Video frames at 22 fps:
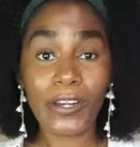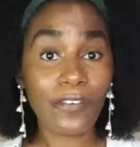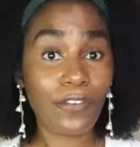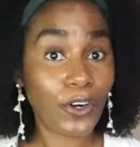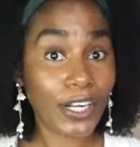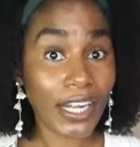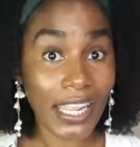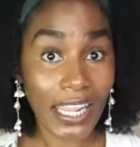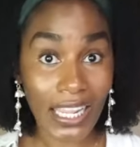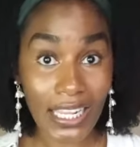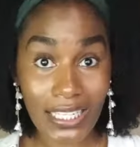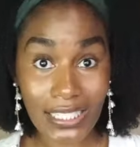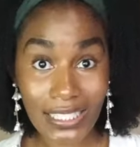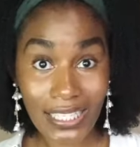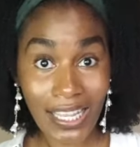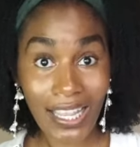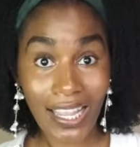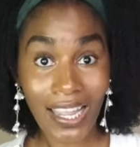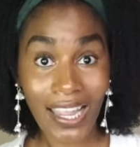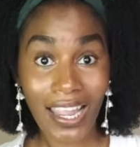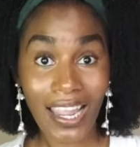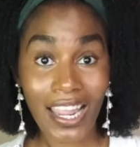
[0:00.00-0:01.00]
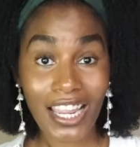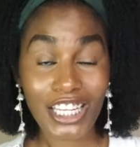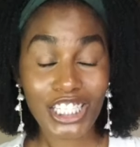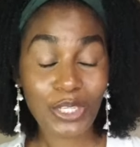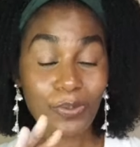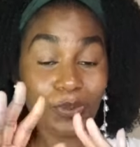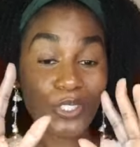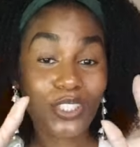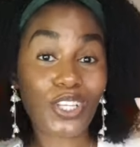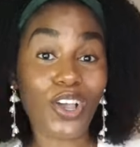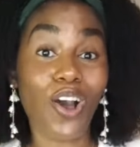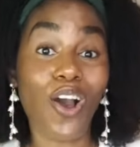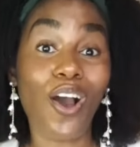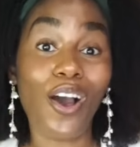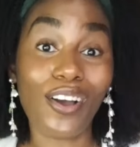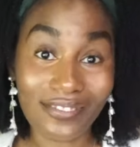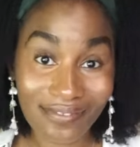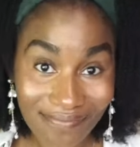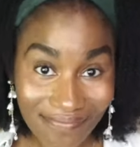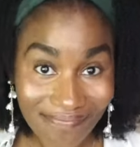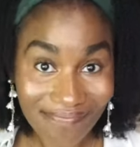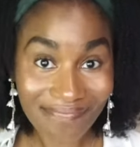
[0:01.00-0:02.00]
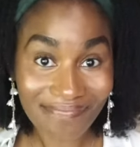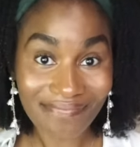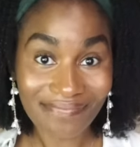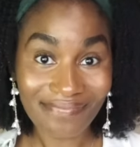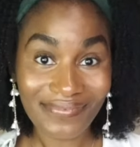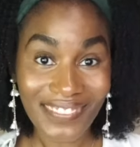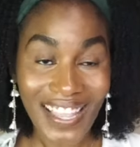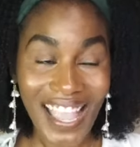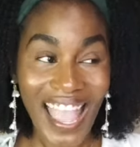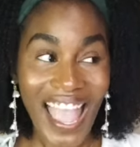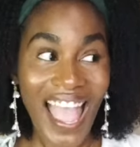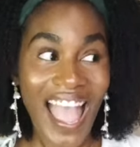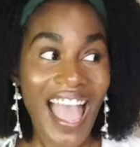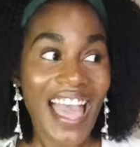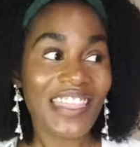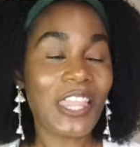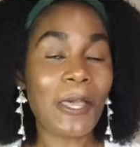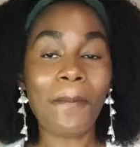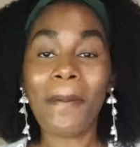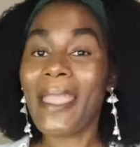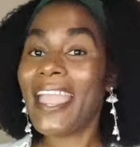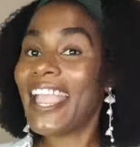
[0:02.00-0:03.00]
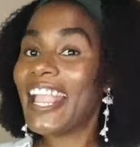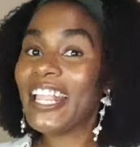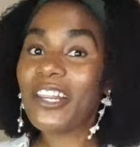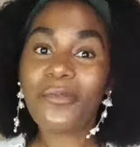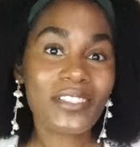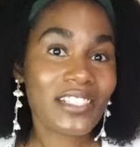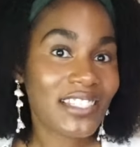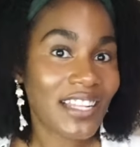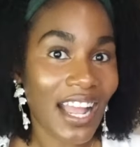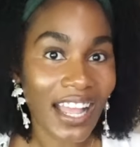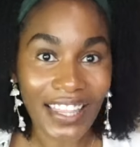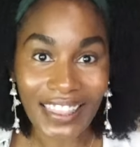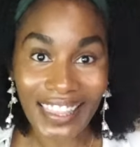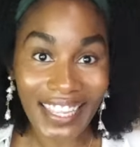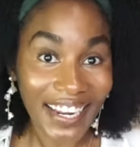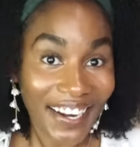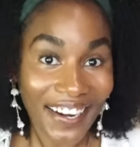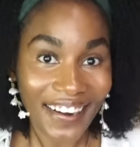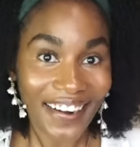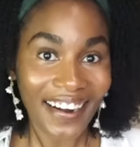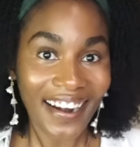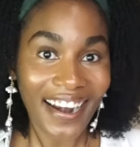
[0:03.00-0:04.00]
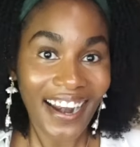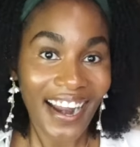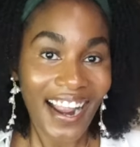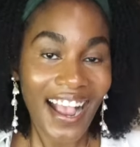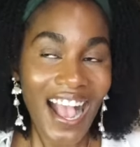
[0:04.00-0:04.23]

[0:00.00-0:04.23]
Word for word: to four days. She was gone. The pain was not there.